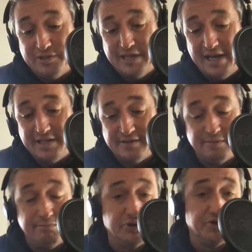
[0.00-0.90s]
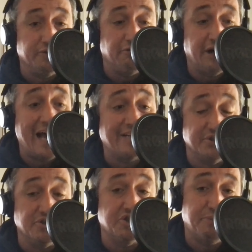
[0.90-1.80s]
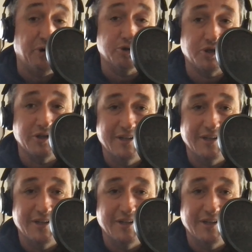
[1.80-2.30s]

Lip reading: Tennis is a muscle relaxant sport.